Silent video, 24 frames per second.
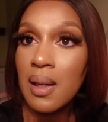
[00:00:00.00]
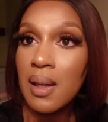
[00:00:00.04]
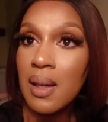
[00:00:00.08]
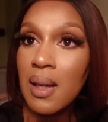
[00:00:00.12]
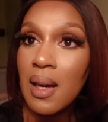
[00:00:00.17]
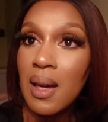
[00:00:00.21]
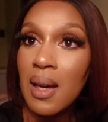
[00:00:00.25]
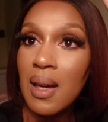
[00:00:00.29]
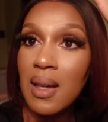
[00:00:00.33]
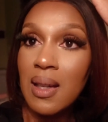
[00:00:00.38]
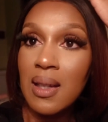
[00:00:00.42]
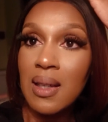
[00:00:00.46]

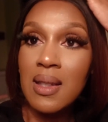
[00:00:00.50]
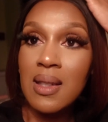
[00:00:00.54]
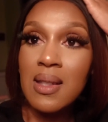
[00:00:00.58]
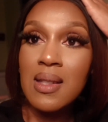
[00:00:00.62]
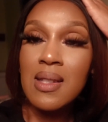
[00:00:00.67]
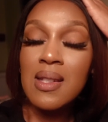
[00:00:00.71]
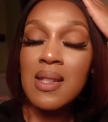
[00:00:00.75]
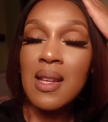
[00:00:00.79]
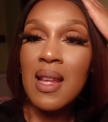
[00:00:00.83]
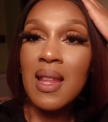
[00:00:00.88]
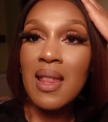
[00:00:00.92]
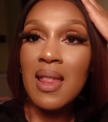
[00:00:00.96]

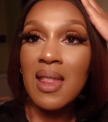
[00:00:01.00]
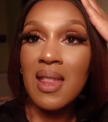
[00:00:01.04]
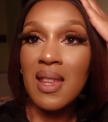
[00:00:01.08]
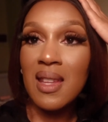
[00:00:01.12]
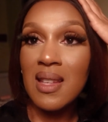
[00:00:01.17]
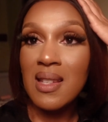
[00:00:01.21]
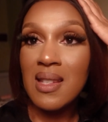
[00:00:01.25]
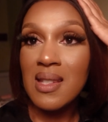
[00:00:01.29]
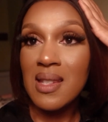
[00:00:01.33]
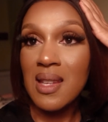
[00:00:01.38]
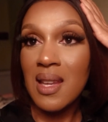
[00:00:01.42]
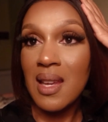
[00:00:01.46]
Guys,
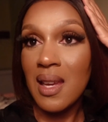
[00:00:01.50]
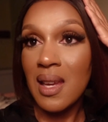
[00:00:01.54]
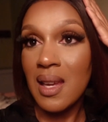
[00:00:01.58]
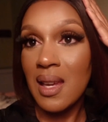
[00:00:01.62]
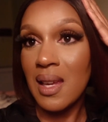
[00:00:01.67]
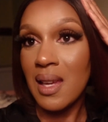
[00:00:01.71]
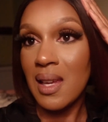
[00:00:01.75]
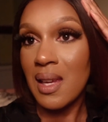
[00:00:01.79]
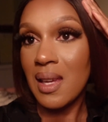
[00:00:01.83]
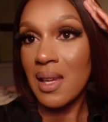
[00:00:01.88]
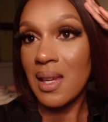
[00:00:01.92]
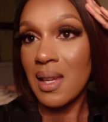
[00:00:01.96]
this
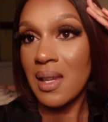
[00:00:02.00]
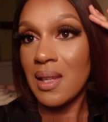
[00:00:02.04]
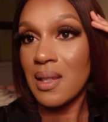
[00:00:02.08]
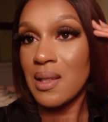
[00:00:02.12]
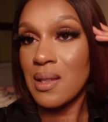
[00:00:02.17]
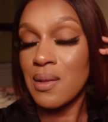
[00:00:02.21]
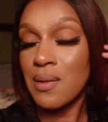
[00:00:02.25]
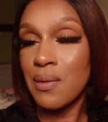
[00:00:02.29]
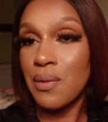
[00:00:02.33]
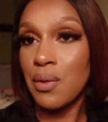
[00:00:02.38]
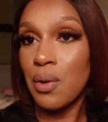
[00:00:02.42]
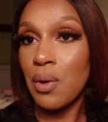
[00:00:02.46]
hair
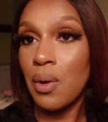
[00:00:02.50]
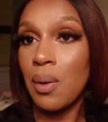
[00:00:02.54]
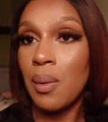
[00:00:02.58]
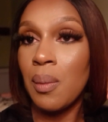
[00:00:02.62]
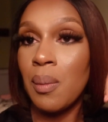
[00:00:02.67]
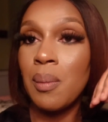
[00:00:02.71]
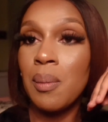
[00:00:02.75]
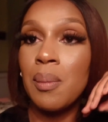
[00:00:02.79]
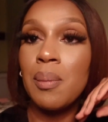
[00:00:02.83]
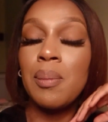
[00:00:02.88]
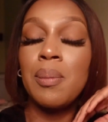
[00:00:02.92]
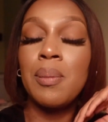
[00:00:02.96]
is
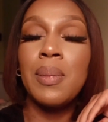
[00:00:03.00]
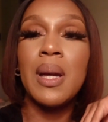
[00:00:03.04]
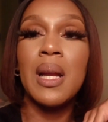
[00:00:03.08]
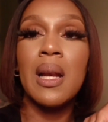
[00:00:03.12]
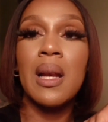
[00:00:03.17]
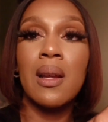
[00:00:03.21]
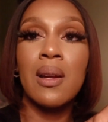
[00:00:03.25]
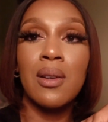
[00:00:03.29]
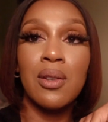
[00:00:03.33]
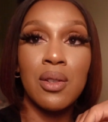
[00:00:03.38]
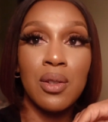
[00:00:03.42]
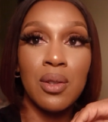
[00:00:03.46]
from
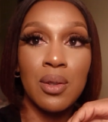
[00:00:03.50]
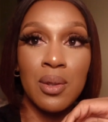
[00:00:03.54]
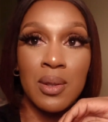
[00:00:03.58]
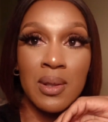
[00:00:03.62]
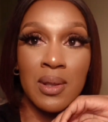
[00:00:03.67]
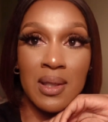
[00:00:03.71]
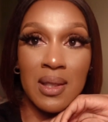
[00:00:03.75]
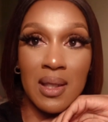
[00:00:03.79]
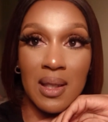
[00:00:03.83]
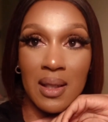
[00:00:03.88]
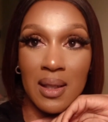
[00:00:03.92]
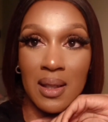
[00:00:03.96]
Bella
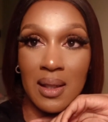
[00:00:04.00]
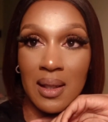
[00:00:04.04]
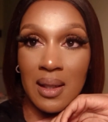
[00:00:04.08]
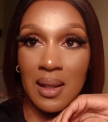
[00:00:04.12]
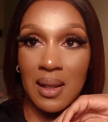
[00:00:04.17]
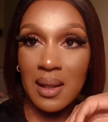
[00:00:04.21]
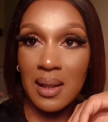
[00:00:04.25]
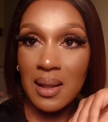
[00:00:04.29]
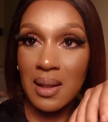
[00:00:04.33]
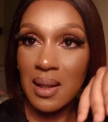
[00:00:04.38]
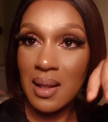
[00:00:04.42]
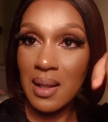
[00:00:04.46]
Rosa.
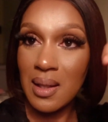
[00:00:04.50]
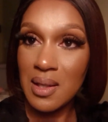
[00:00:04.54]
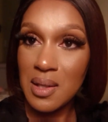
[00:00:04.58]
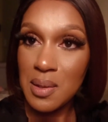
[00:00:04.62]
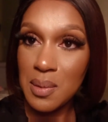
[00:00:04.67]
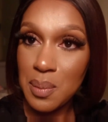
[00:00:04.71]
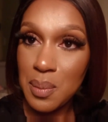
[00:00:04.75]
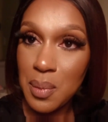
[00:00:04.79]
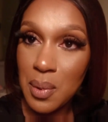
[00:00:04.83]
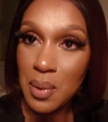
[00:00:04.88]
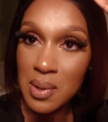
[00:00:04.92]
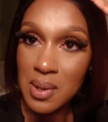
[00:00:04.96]
They
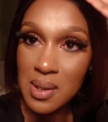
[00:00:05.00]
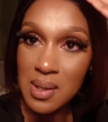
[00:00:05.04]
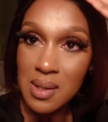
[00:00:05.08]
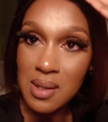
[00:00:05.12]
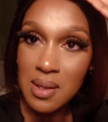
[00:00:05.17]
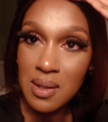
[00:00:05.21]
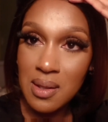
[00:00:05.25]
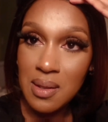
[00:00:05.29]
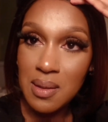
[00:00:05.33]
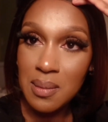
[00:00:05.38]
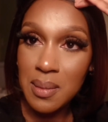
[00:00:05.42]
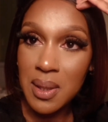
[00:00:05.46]

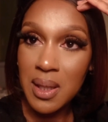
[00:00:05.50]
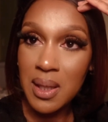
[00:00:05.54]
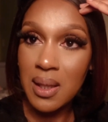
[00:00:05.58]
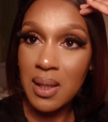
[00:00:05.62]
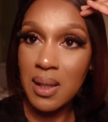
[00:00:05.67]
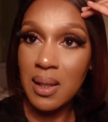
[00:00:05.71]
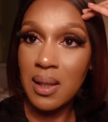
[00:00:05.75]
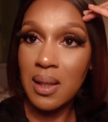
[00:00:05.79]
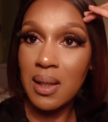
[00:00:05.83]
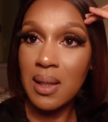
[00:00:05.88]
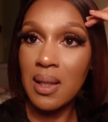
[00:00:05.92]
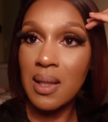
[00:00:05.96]
sponsored
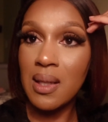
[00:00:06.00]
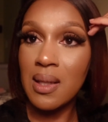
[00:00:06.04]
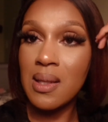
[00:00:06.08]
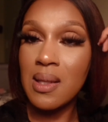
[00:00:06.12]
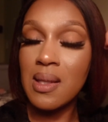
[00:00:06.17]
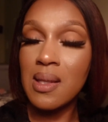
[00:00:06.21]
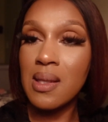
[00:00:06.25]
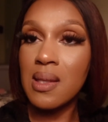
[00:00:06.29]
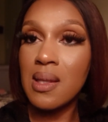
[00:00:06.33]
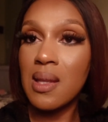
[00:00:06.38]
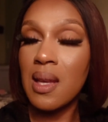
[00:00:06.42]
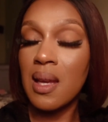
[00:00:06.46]
me.
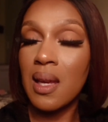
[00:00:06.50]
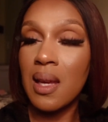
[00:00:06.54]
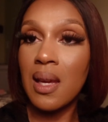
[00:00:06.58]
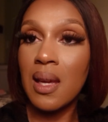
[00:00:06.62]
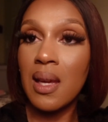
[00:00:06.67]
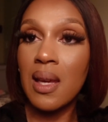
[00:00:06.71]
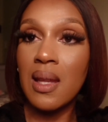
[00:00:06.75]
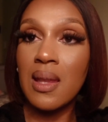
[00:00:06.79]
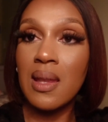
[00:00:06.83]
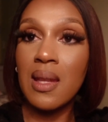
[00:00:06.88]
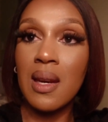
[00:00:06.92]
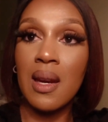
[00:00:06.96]
It's the
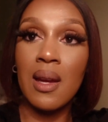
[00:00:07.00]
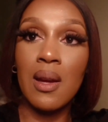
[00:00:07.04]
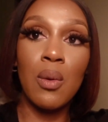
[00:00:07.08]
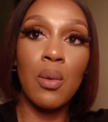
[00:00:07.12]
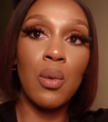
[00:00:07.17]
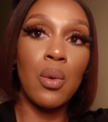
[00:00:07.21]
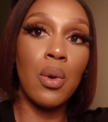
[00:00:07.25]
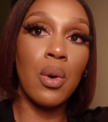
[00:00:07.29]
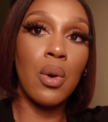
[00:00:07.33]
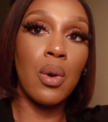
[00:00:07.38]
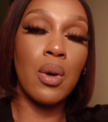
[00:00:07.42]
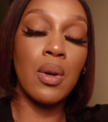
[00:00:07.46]
hair that I
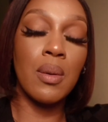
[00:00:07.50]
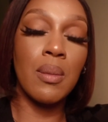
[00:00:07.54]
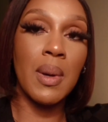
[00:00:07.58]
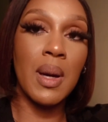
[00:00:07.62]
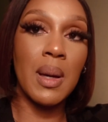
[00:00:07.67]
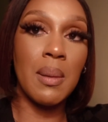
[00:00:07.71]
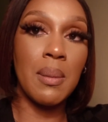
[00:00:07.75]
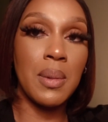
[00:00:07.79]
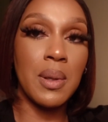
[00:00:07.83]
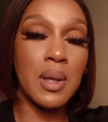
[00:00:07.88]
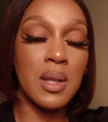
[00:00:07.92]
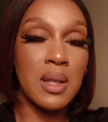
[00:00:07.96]
wore on
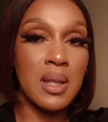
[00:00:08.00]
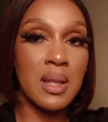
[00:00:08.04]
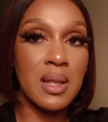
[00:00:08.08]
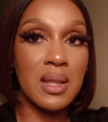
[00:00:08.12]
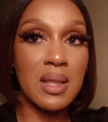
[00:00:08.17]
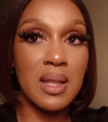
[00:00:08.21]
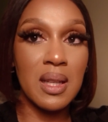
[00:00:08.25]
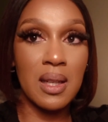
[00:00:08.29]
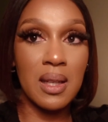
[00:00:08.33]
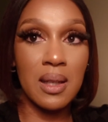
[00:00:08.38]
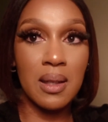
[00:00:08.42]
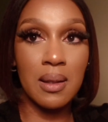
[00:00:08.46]
my
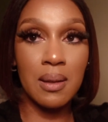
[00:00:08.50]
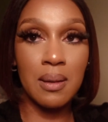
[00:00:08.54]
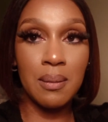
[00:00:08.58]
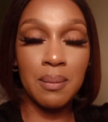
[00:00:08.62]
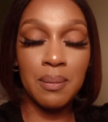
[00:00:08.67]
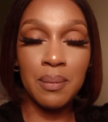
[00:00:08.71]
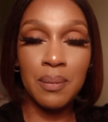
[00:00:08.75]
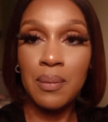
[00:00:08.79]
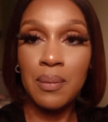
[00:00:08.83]
birthday.